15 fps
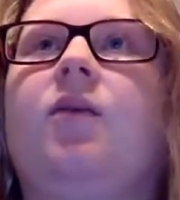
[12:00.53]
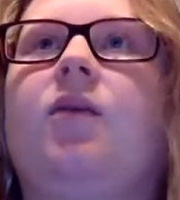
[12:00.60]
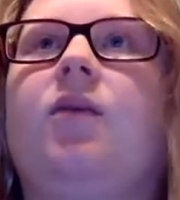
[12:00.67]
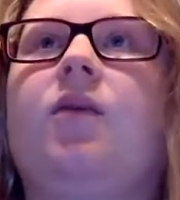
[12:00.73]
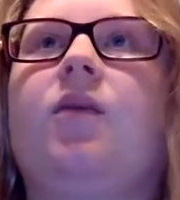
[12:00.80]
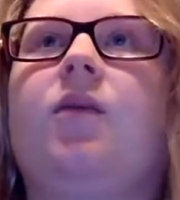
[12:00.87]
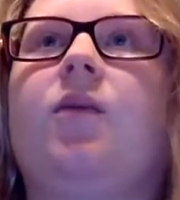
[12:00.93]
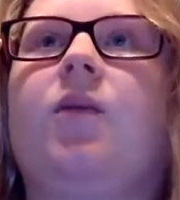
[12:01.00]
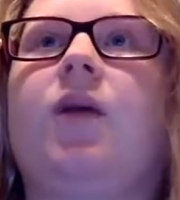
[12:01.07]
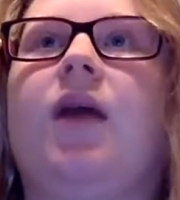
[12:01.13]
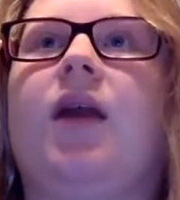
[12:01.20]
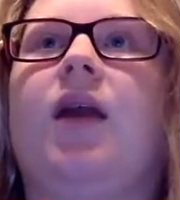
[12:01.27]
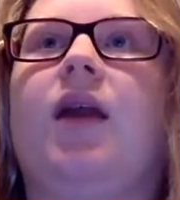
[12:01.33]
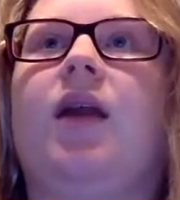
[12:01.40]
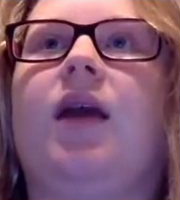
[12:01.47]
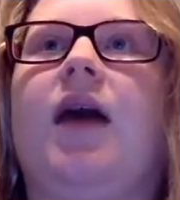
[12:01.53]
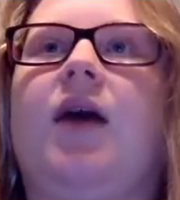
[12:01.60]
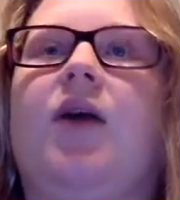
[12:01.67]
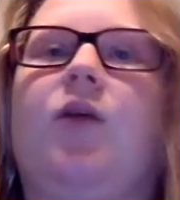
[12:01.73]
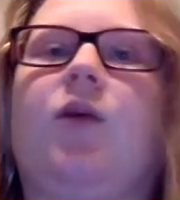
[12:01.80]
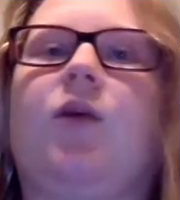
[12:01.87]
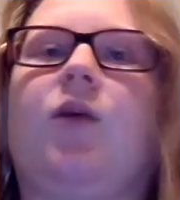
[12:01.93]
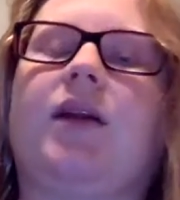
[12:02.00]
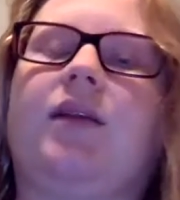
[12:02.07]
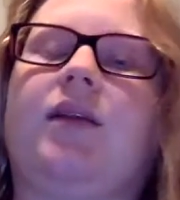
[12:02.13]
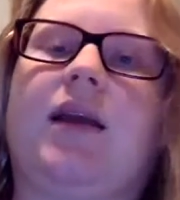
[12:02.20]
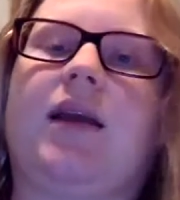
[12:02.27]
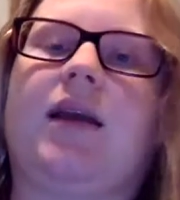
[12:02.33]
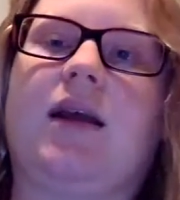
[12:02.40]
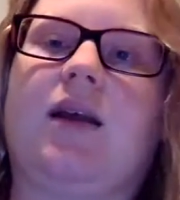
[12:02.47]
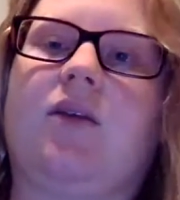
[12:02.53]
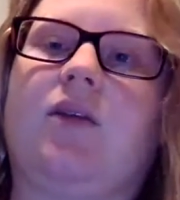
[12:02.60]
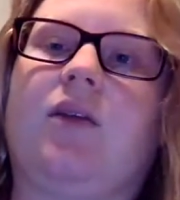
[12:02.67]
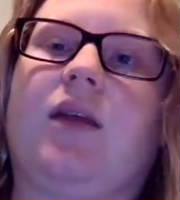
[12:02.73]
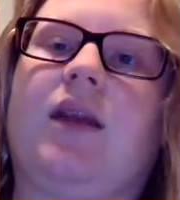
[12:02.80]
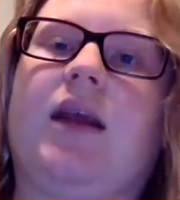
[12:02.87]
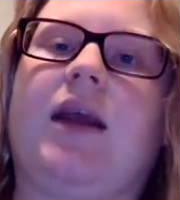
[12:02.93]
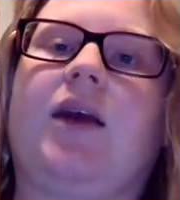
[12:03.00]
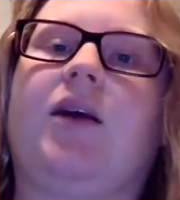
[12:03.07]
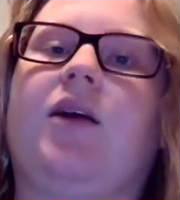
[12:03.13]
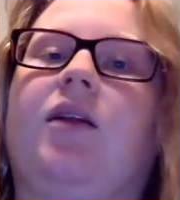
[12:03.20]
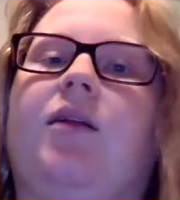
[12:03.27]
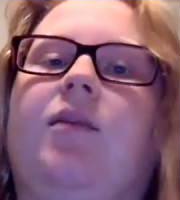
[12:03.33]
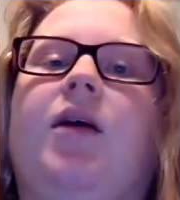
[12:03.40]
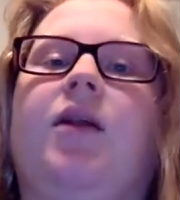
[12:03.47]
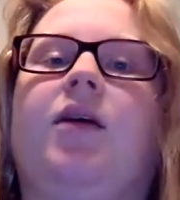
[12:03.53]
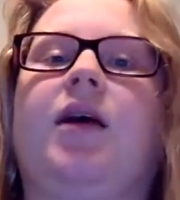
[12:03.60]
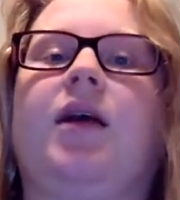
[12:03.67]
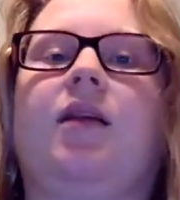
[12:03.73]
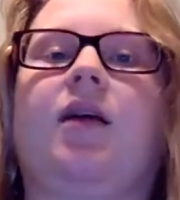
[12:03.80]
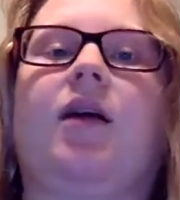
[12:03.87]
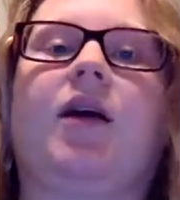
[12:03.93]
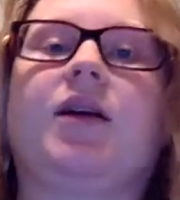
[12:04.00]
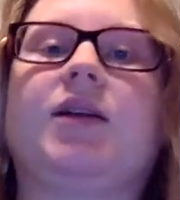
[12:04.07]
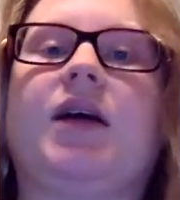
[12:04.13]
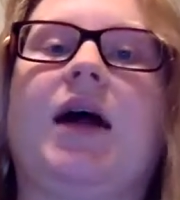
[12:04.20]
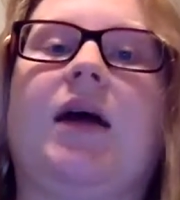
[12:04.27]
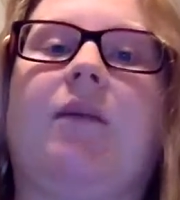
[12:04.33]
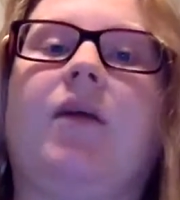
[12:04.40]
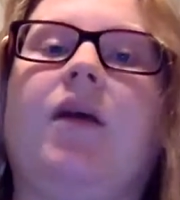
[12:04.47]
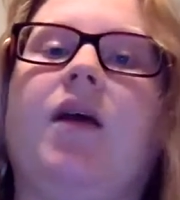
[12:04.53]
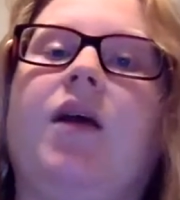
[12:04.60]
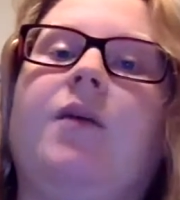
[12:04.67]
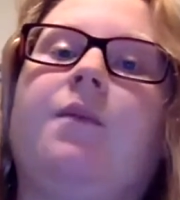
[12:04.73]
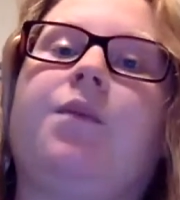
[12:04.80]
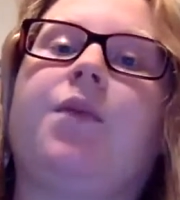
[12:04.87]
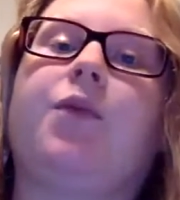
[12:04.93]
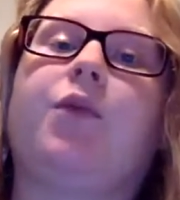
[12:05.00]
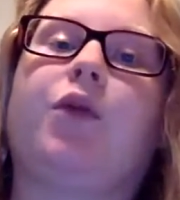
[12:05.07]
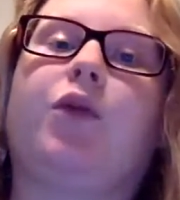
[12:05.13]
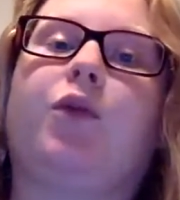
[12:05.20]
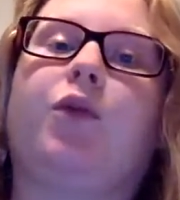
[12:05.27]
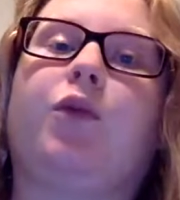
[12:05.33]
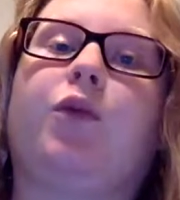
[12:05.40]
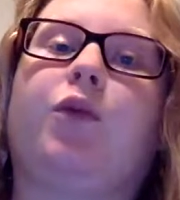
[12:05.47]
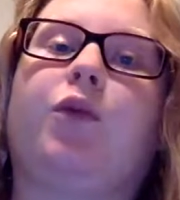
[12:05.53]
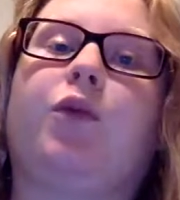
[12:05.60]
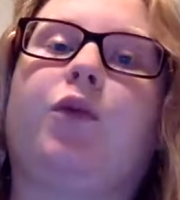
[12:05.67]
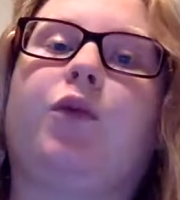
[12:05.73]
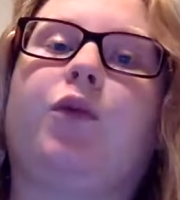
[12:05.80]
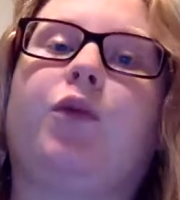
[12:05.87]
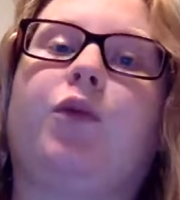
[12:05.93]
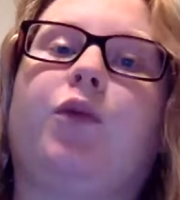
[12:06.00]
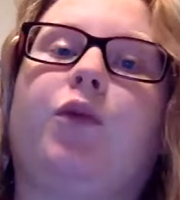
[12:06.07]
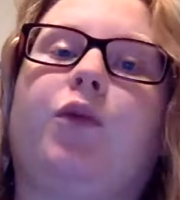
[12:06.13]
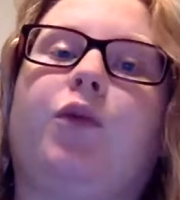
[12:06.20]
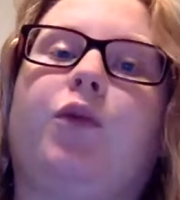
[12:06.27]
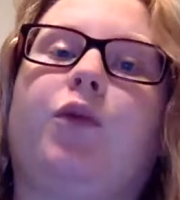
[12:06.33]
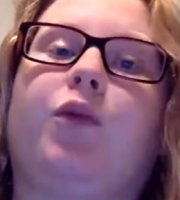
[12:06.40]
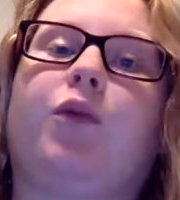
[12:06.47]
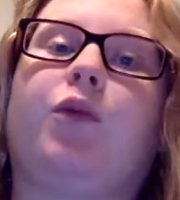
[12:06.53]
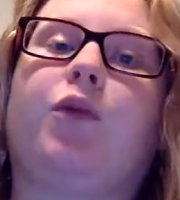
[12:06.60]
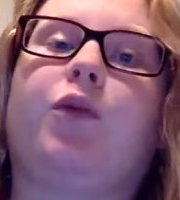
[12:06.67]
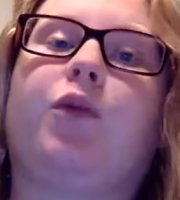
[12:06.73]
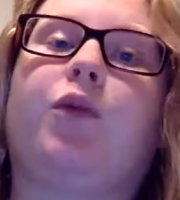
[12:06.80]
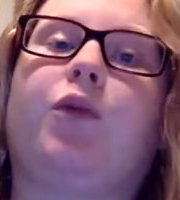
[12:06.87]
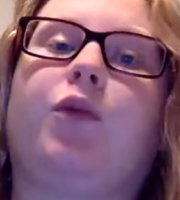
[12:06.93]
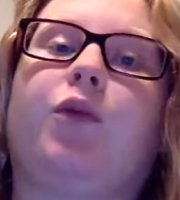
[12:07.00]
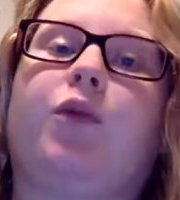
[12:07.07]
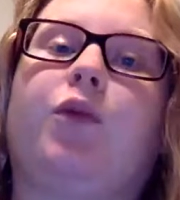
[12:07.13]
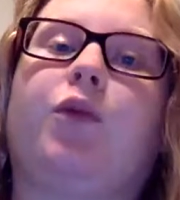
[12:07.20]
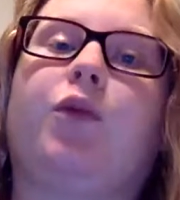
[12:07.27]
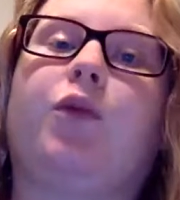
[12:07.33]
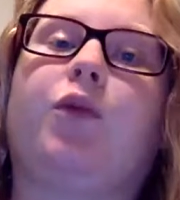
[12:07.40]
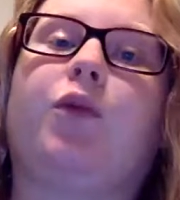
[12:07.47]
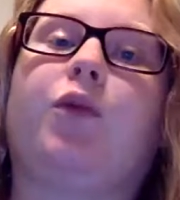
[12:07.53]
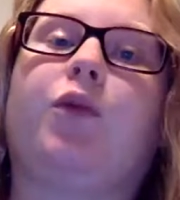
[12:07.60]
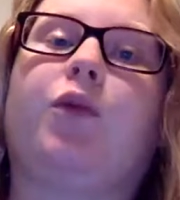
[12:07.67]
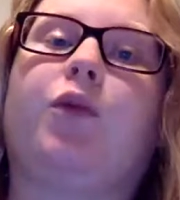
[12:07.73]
when the housework doesn't get done during the day because the mother has a hard time with one or more children, I think